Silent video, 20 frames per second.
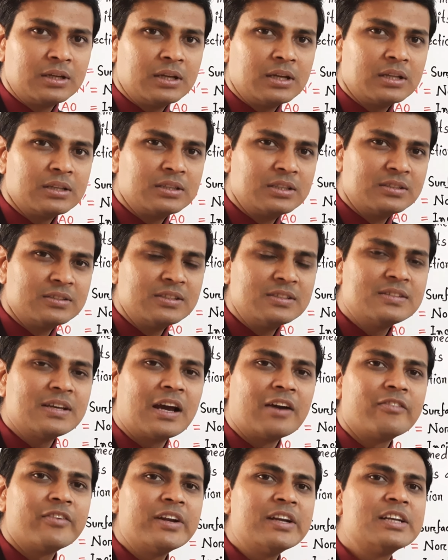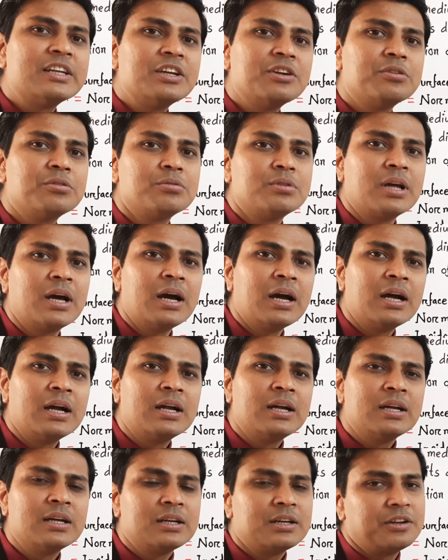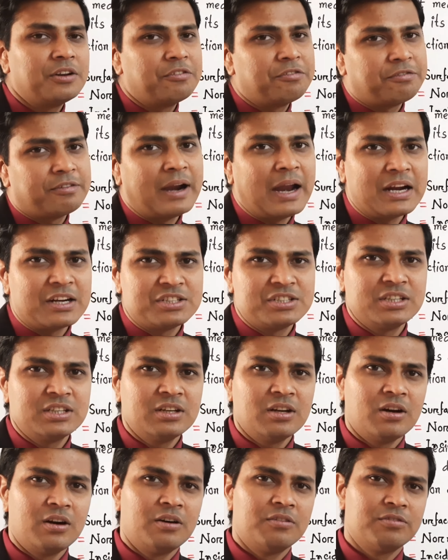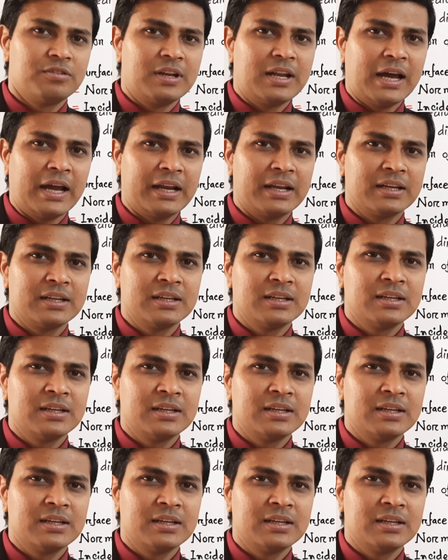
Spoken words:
and this is happened due to the refraction of light.